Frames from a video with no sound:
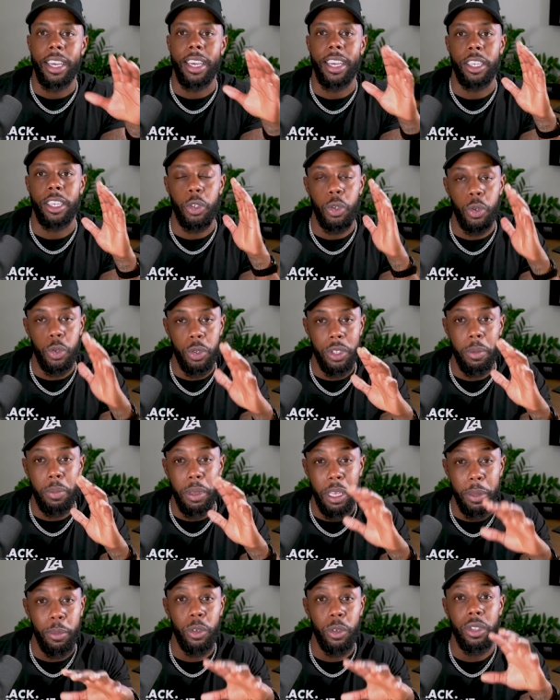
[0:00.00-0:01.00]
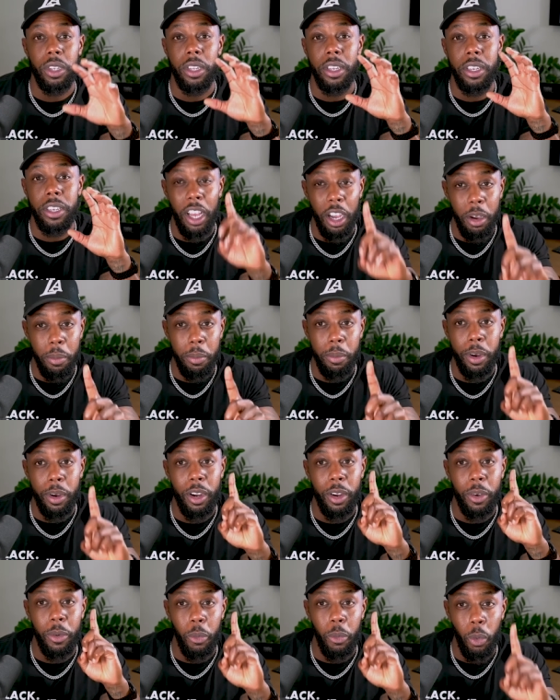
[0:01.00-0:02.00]
is usually people's
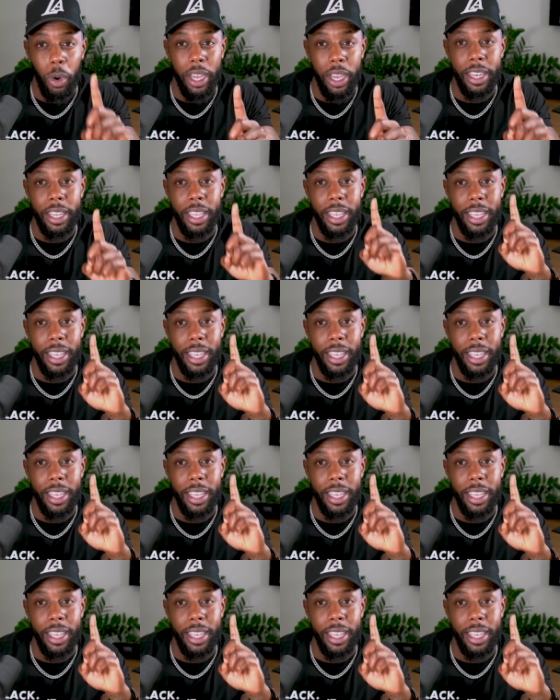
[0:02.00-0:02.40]
#1